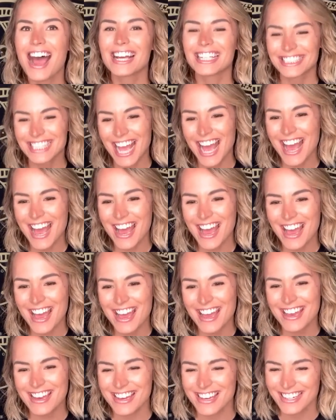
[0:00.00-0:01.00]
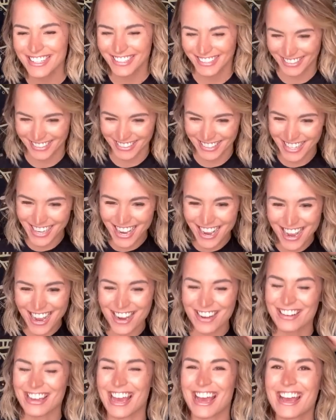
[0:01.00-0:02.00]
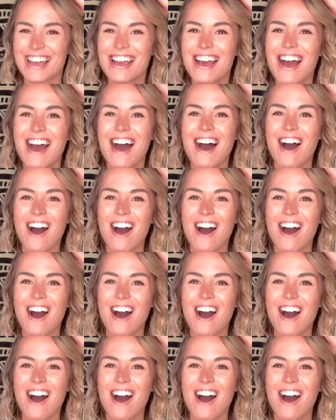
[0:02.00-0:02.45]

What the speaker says: Yay! Okay,